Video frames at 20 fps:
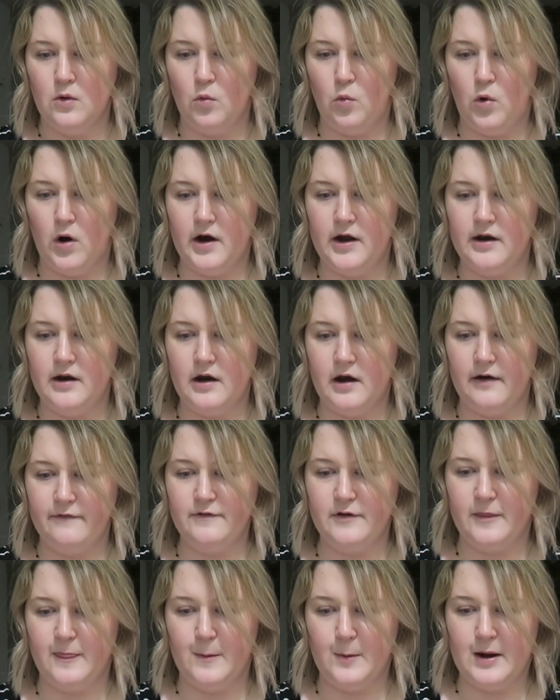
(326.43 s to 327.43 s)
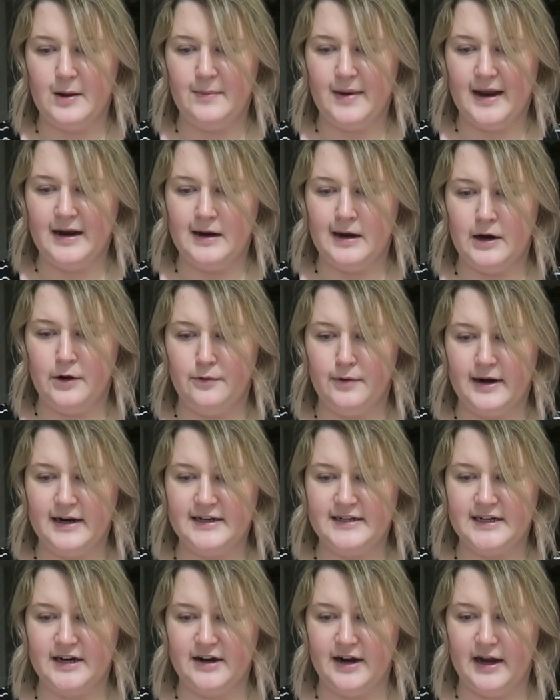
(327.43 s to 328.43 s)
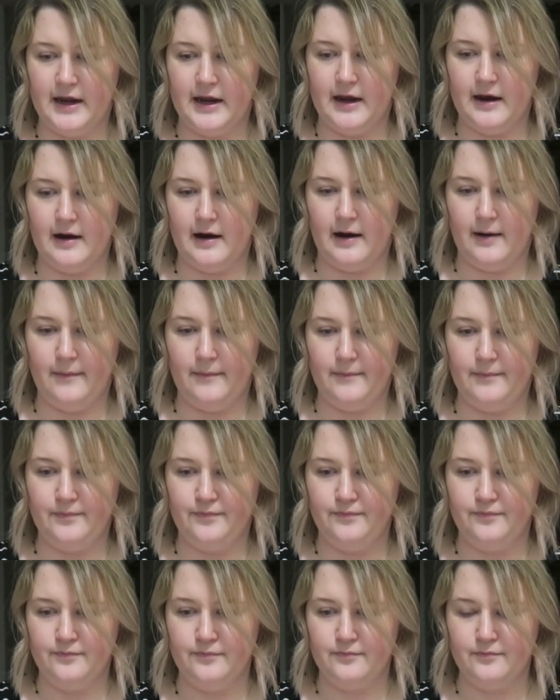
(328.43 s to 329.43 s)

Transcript: one of the three main hereditary um,